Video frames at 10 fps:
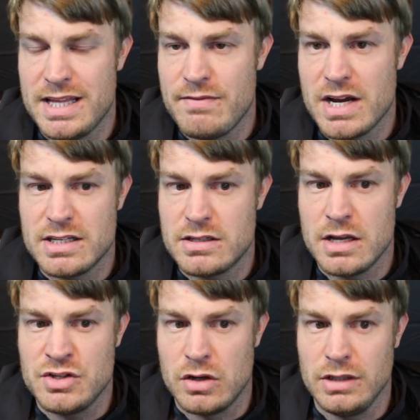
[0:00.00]
They've
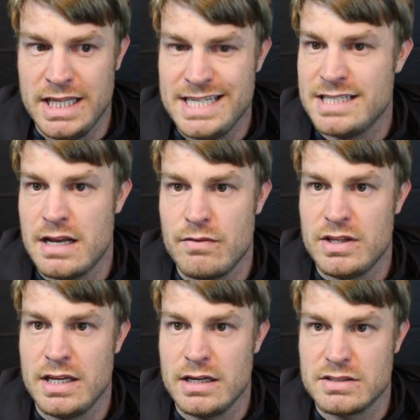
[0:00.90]
got adult leagues and
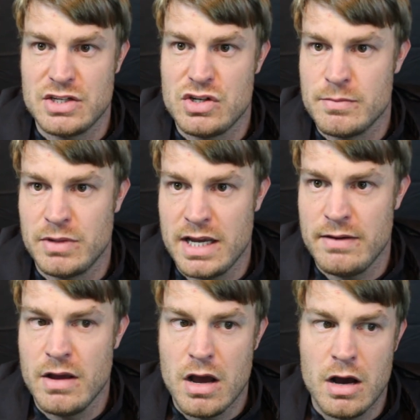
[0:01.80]
everything else that you can
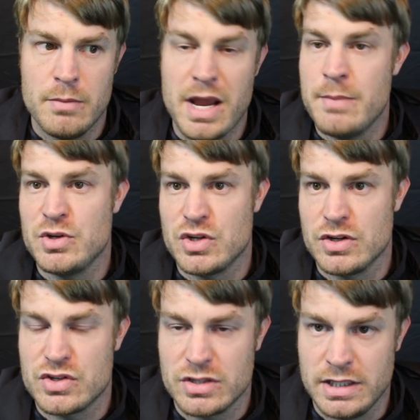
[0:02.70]
play
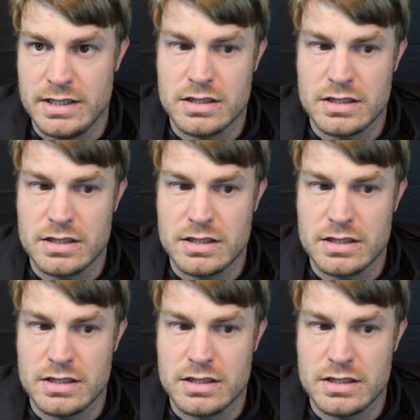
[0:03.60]
amateurishly.